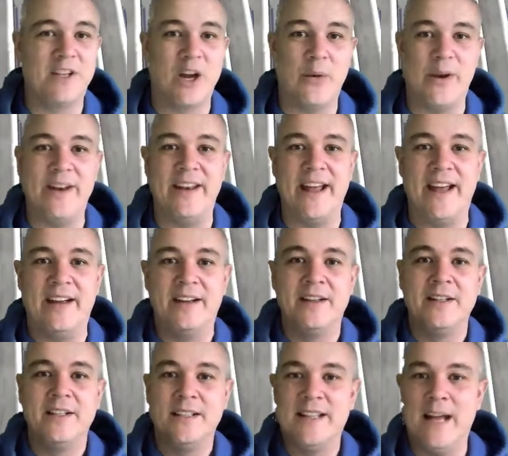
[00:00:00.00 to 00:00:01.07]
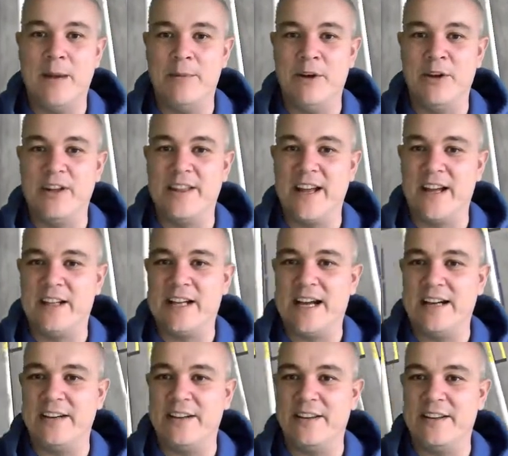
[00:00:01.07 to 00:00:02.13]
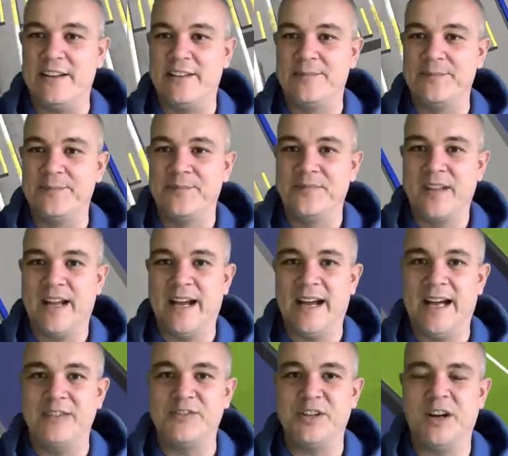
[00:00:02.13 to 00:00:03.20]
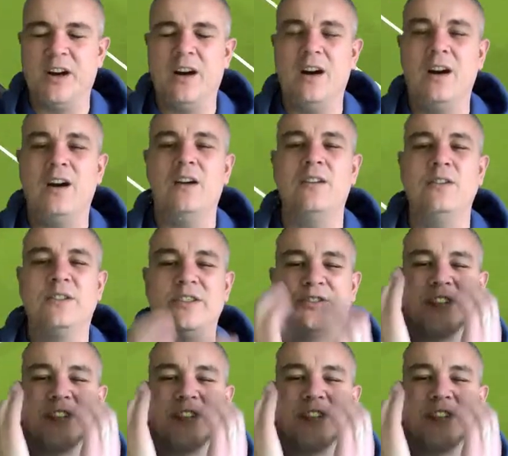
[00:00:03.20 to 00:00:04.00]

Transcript: in, go in there, let them know you're there kind of thing. As, oh,